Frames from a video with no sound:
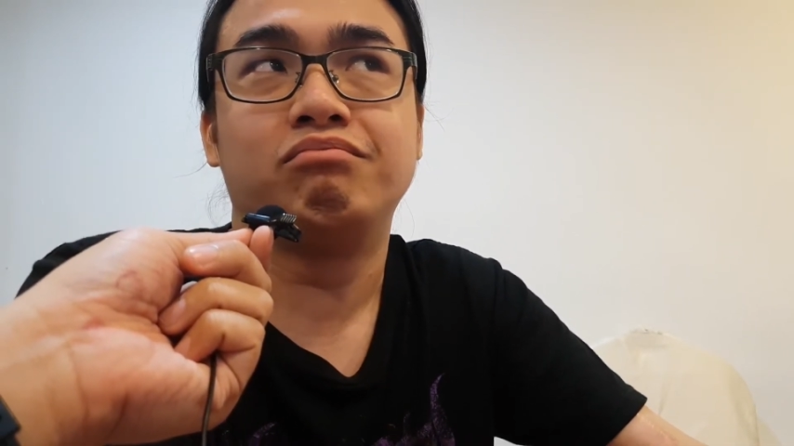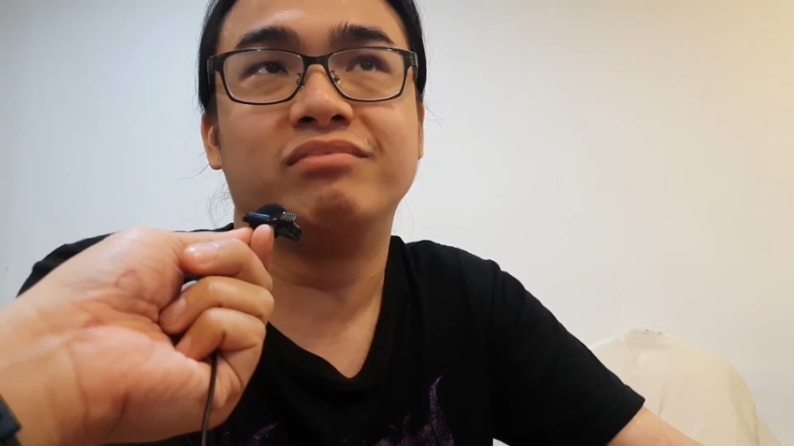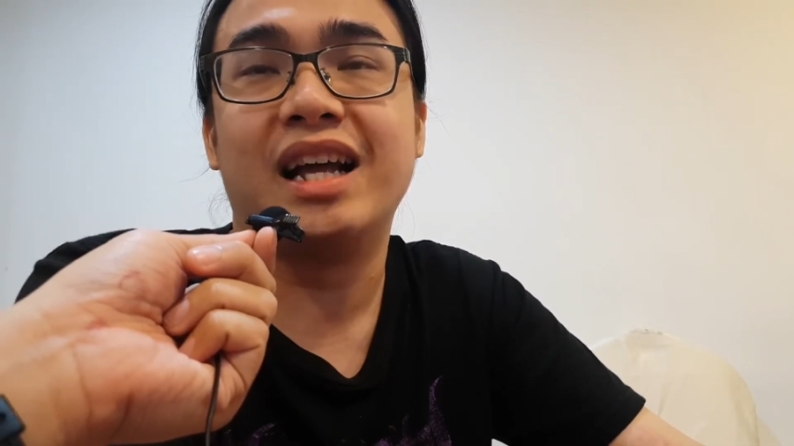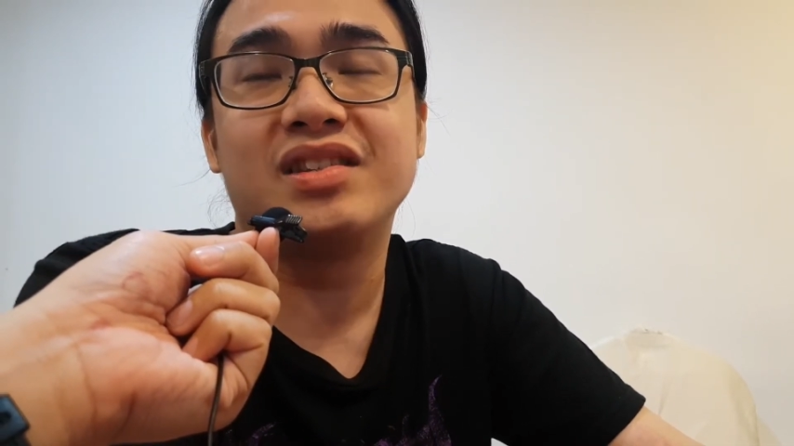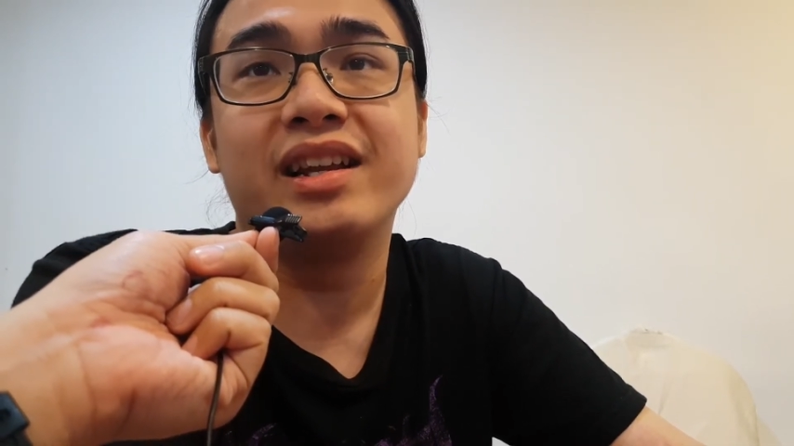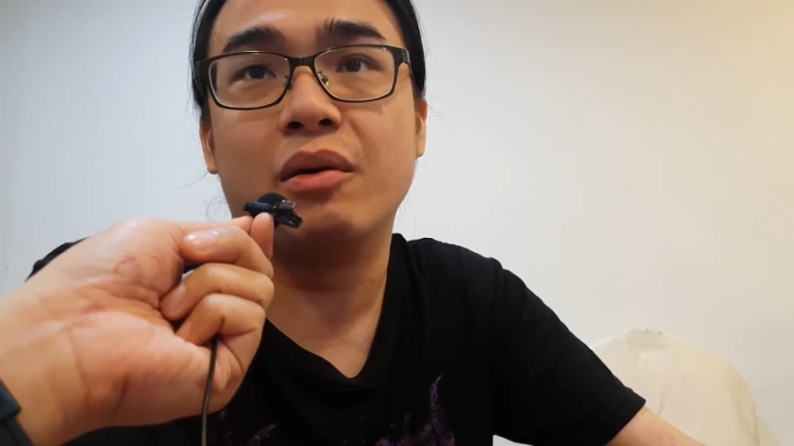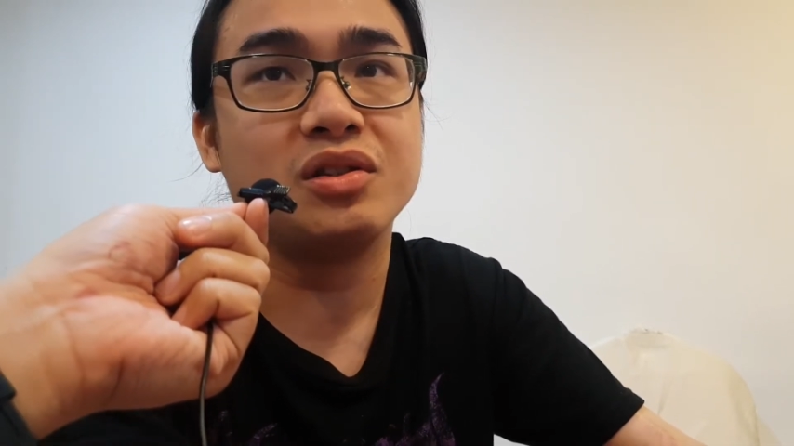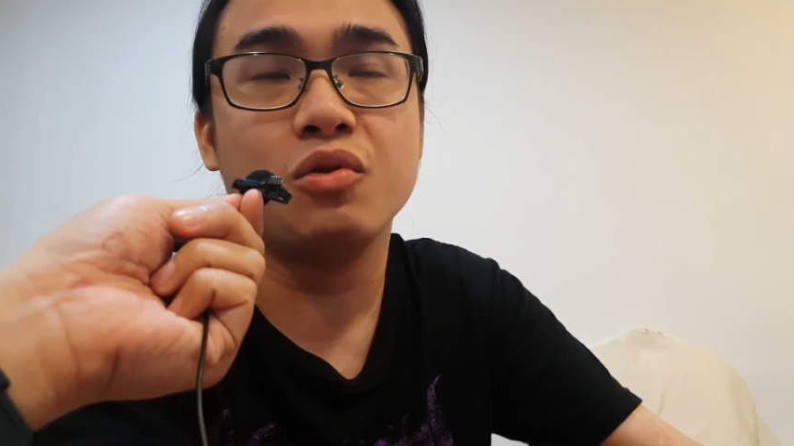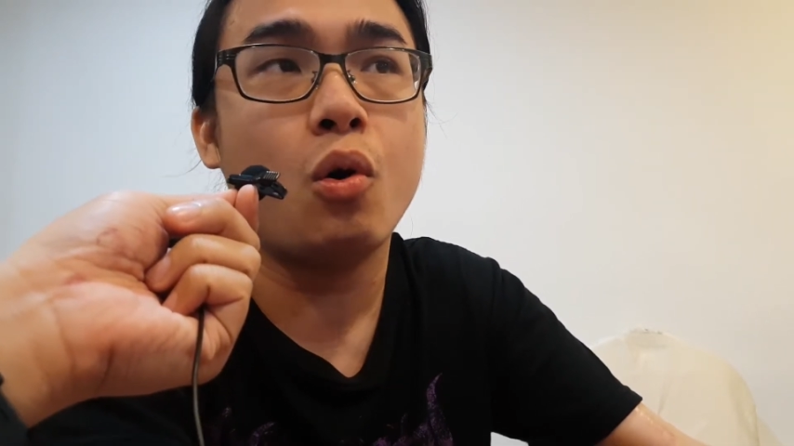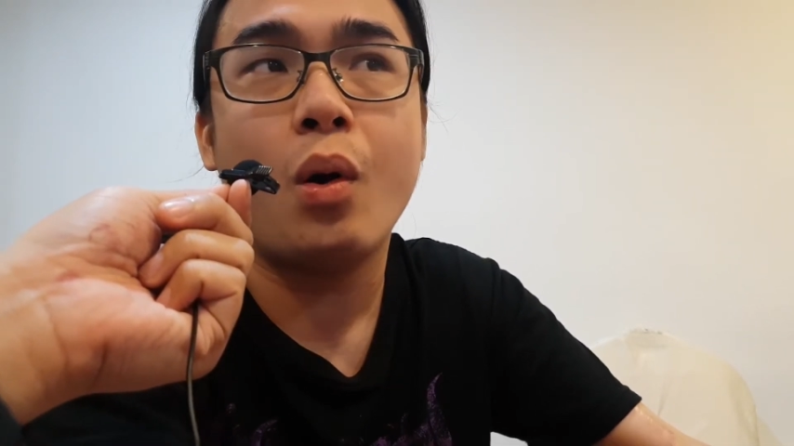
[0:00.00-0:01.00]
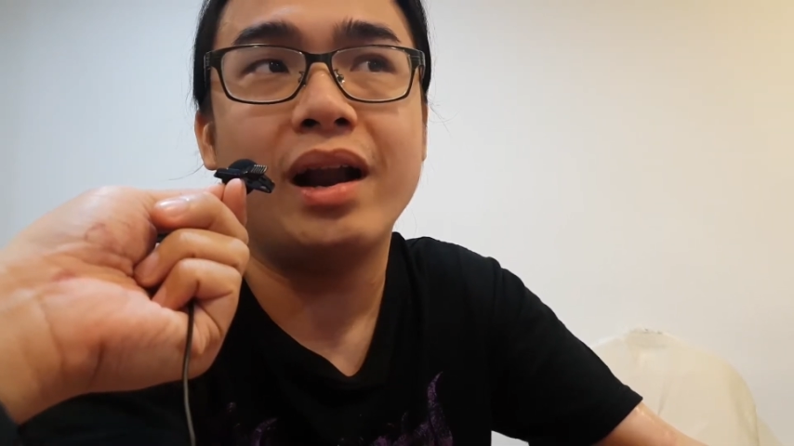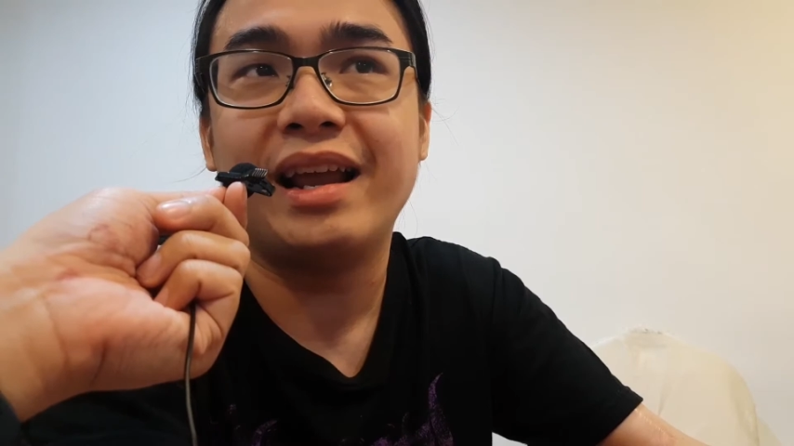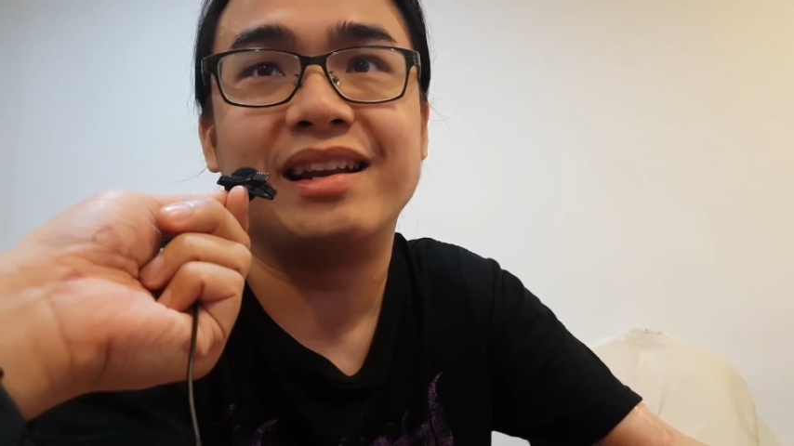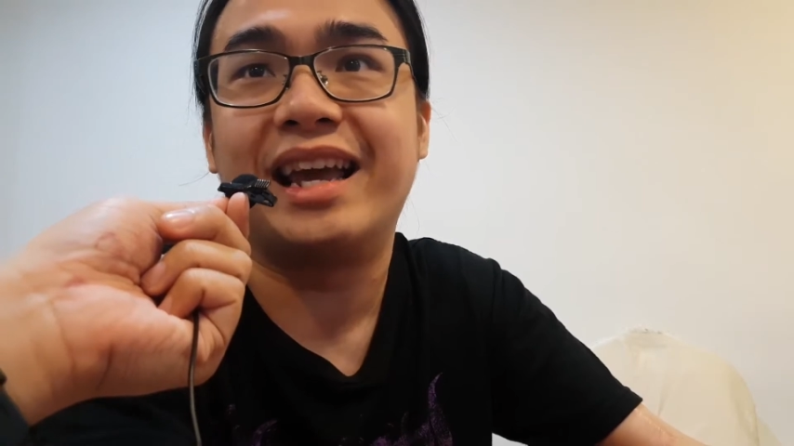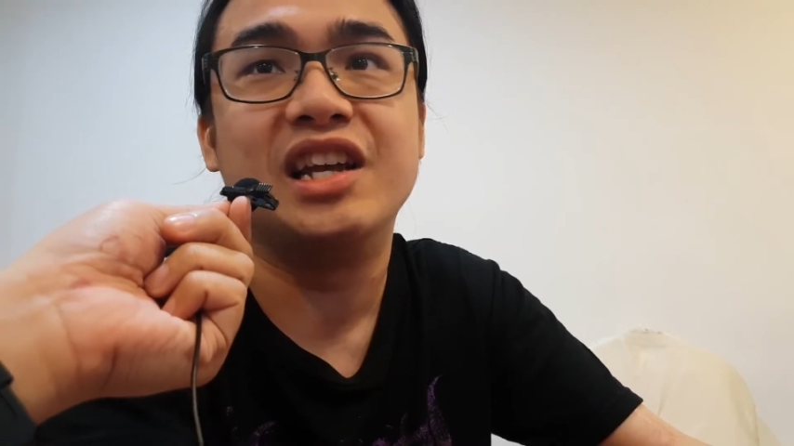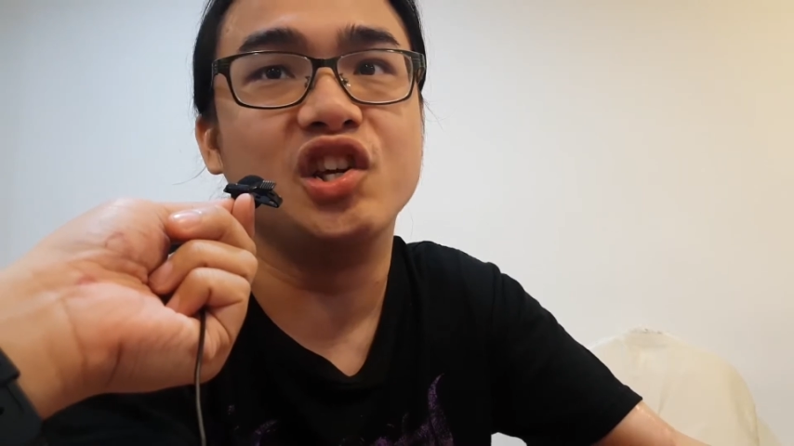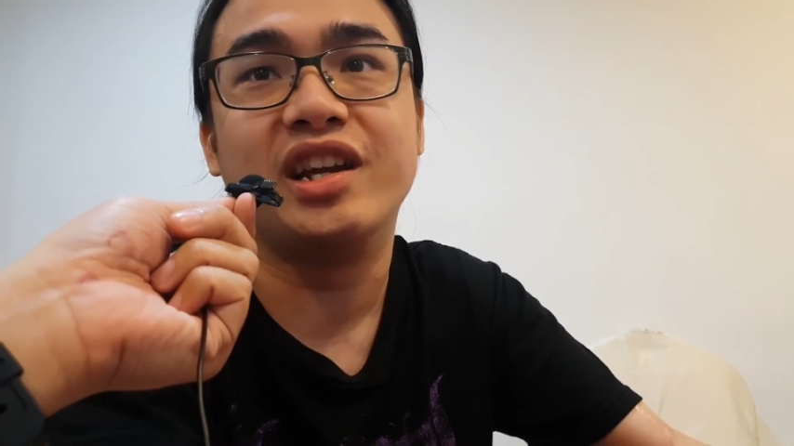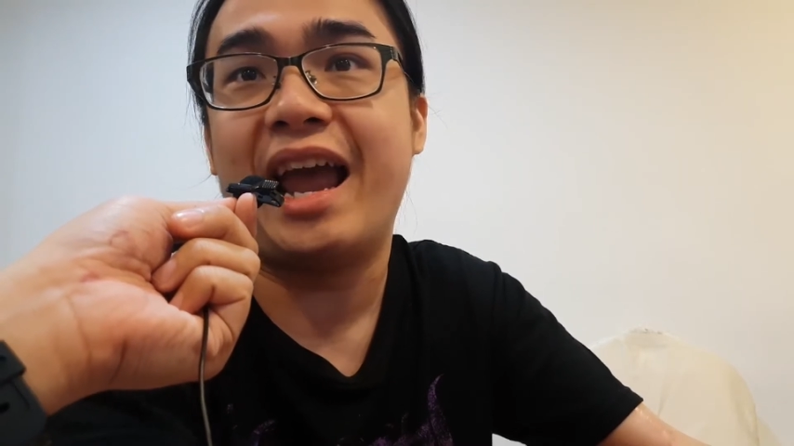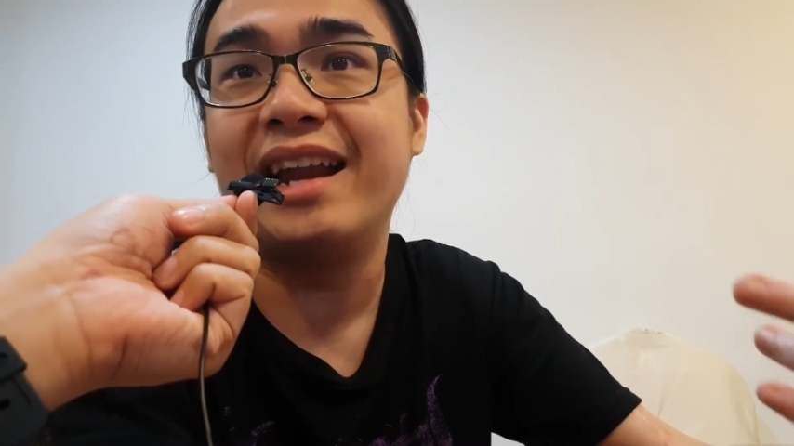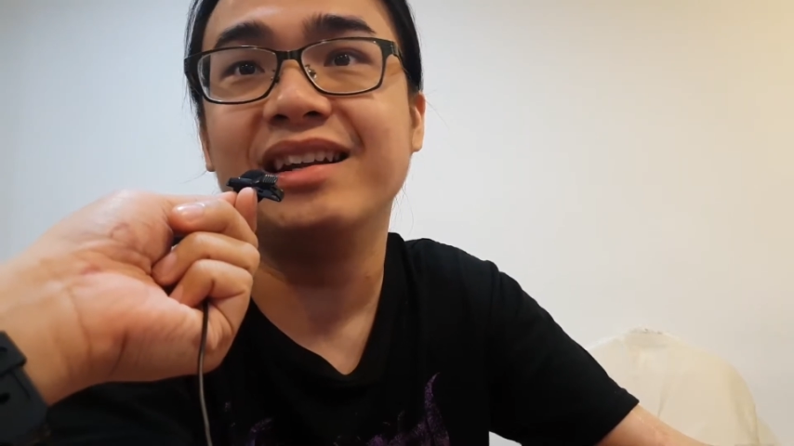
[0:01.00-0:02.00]
That's it. There was no one engaging
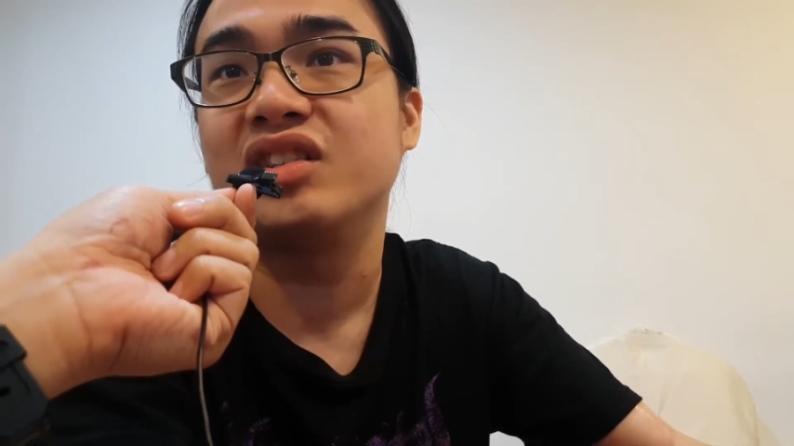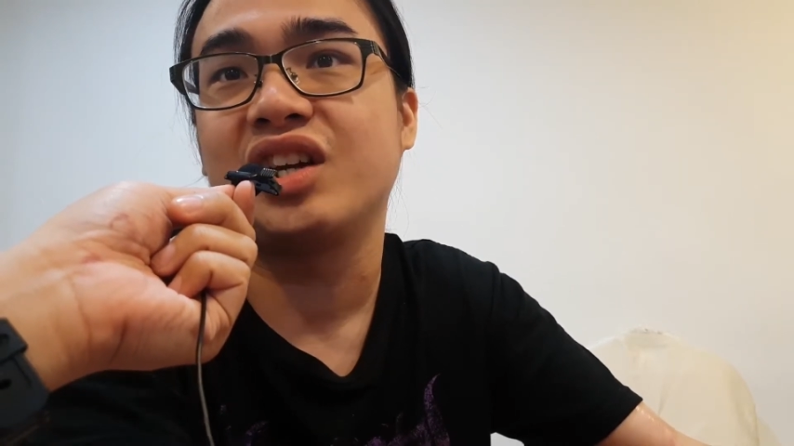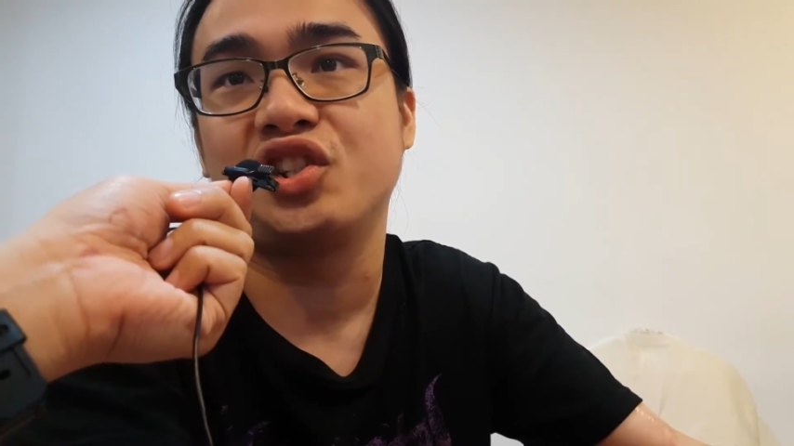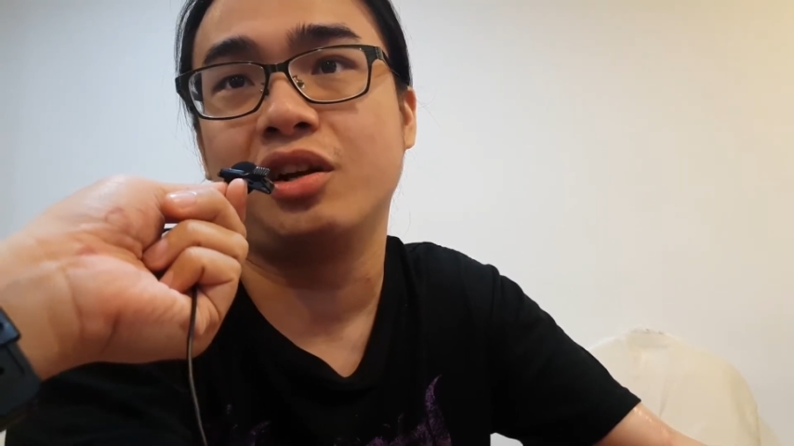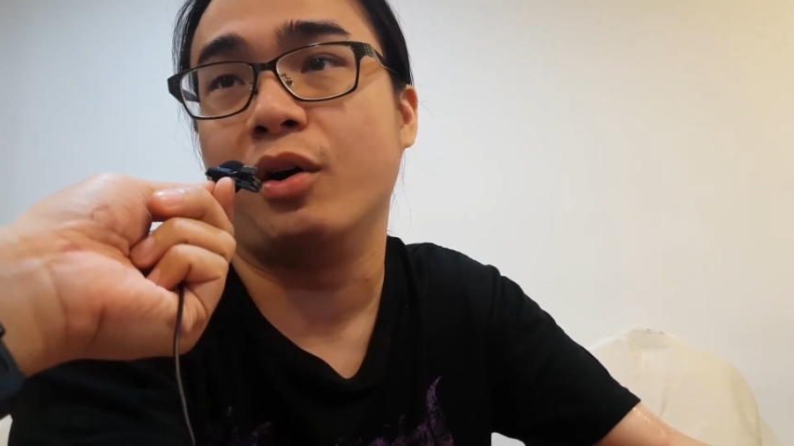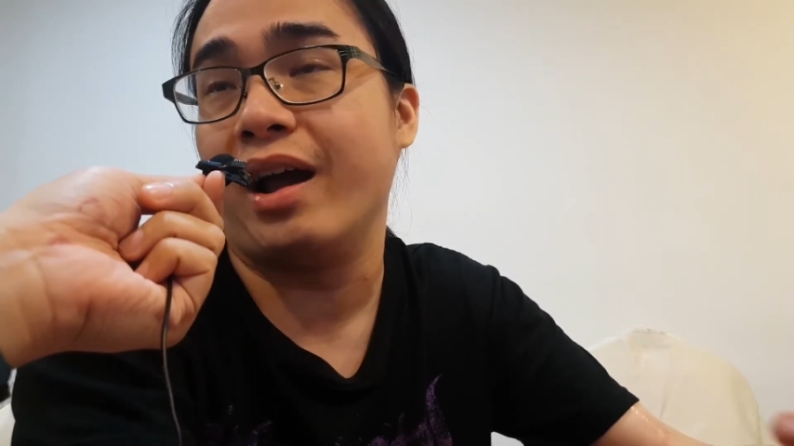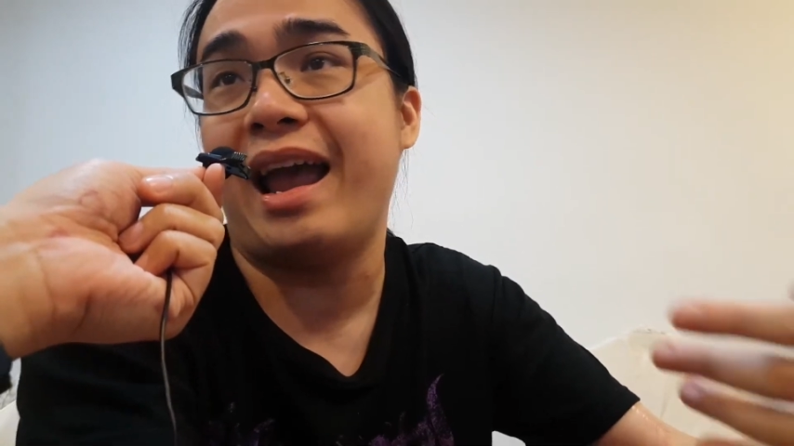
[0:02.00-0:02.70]
in any discussion about